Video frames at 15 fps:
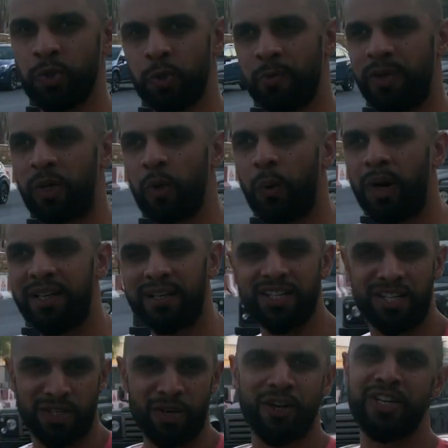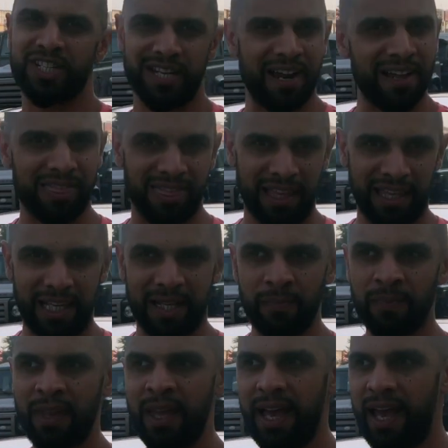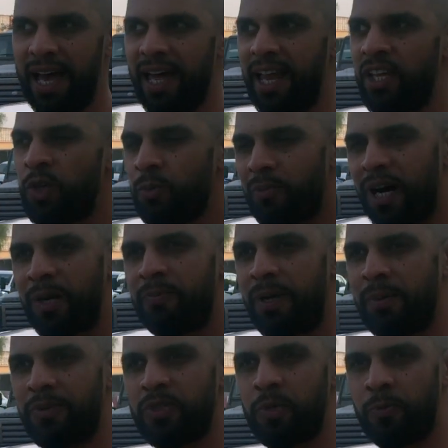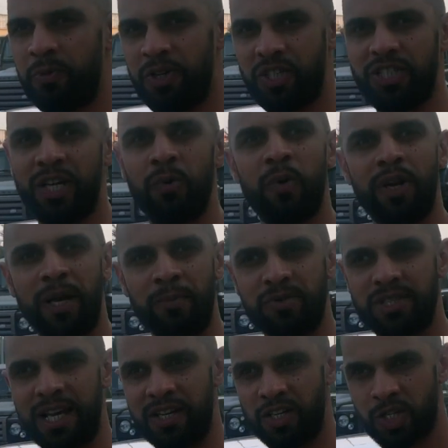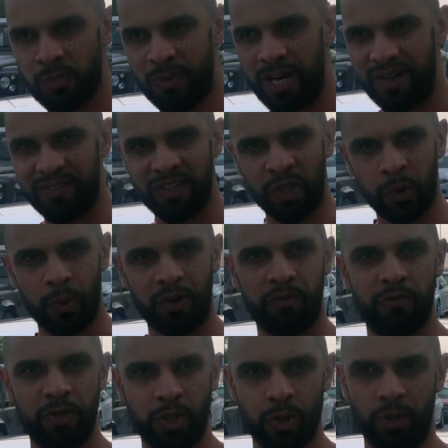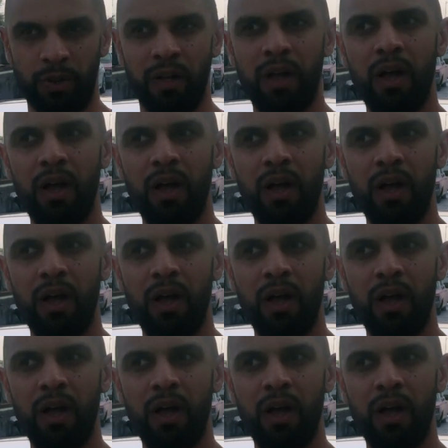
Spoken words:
You will be quite astonished, I think, and you might be able to appreciate what I'm saying just by having a quick visual